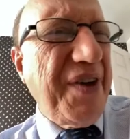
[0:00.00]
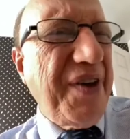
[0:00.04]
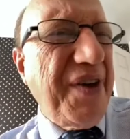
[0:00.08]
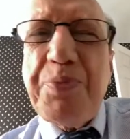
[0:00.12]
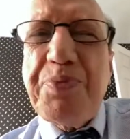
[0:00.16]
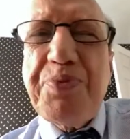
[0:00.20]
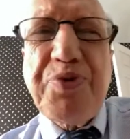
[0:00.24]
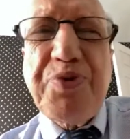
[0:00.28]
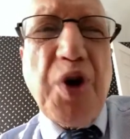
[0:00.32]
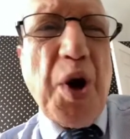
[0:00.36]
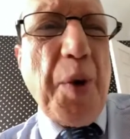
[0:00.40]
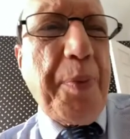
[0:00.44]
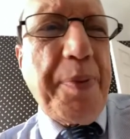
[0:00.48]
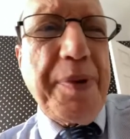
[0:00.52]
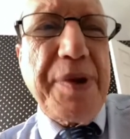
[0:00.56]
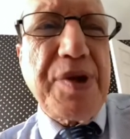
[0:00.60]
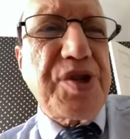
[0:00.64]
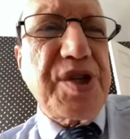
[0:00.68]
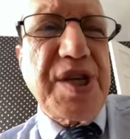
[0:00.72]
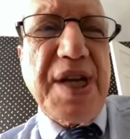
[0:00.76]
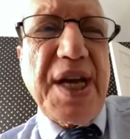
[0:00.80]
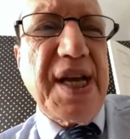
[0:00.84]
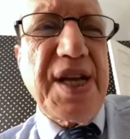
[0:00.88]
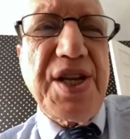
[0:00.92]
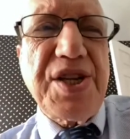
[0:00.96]

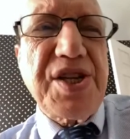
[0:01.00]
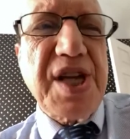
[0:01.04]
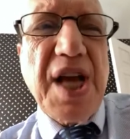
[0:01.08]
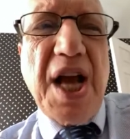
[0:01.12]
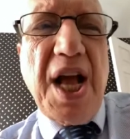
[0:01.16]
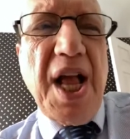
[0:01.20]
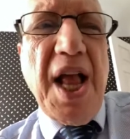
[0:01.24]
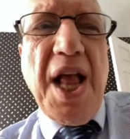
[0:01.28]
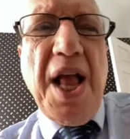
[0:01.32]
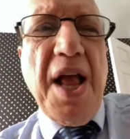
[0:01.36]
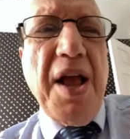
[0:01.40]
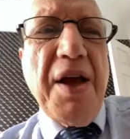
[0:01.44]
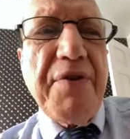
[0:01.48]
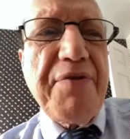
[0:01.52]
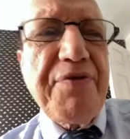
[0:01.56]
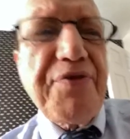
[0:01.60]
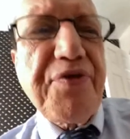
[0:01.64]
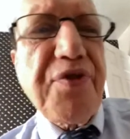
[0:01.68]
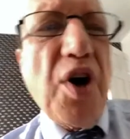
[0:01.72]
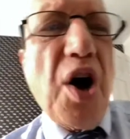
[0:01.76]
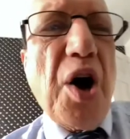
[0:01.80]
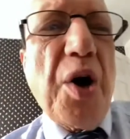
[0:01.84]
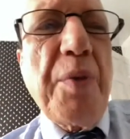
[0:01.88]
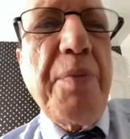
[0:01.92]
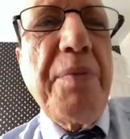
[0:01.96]
properties
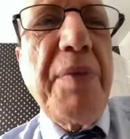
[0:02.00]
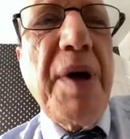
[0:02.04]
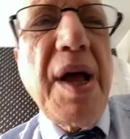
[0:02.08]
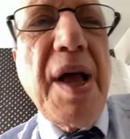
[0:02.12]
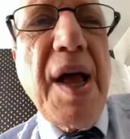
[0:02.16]
from